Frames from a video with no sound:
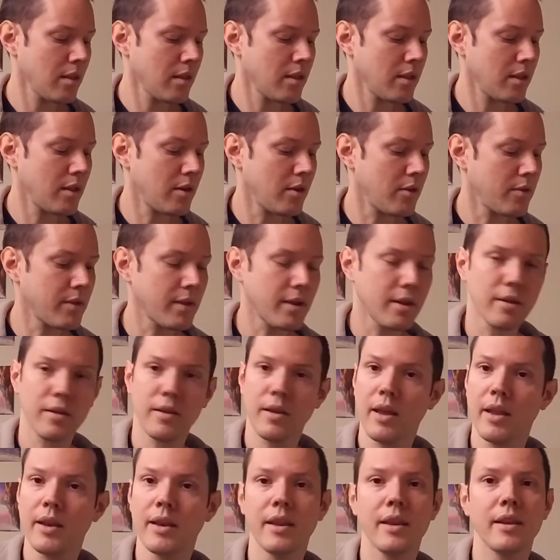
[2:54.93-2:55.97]
You know,
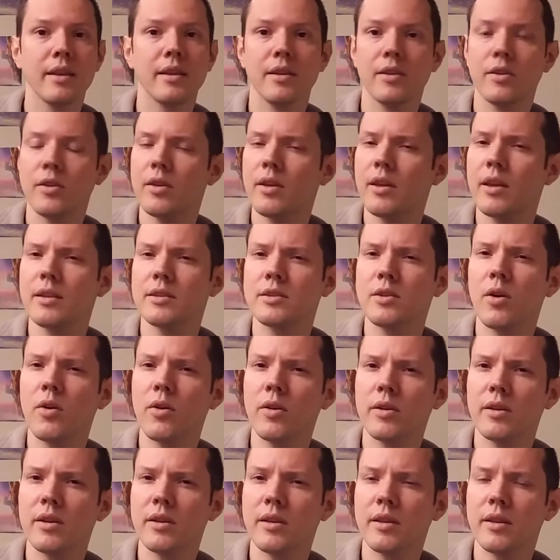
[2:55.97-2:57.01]
it's
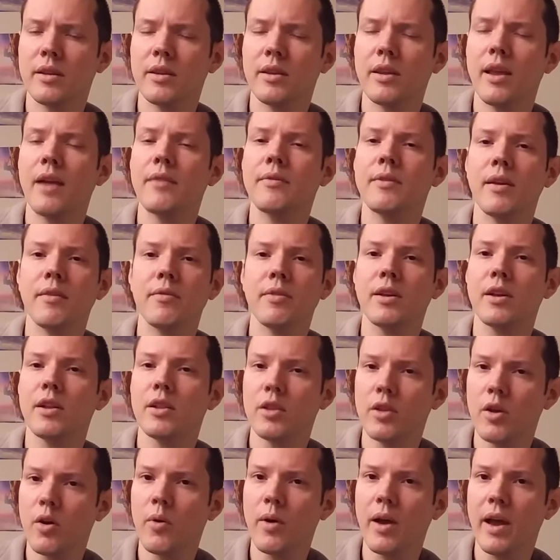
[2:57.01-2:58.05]
hard. You have to have like a
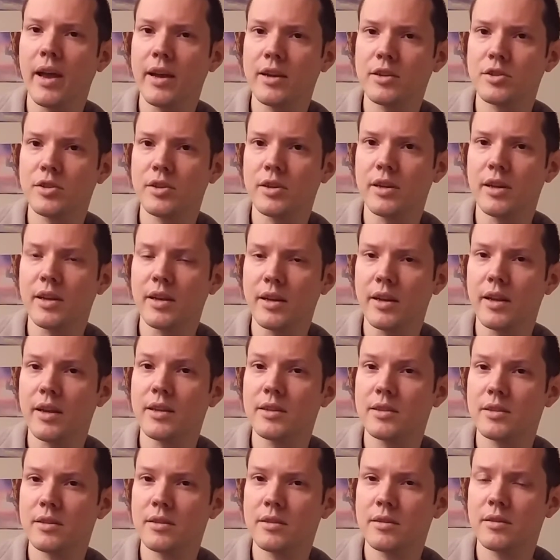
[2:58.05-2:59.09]
low action and
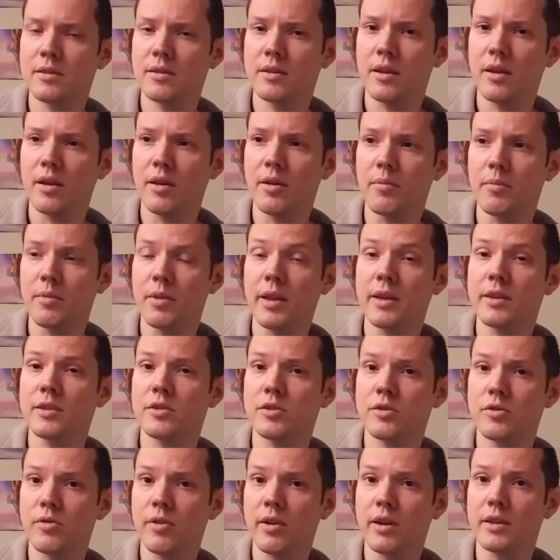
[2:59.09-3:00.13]
nice light
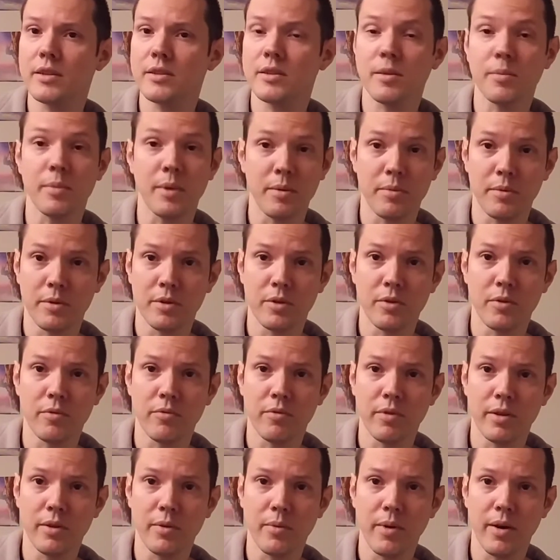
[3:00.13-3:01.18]
strings to be able to do it
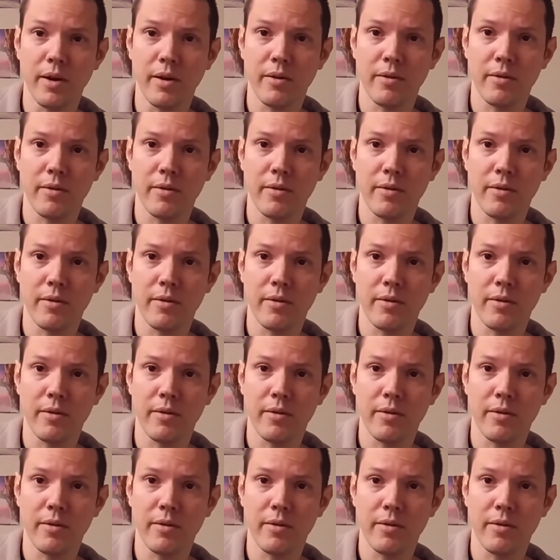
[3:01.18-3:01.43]
really well.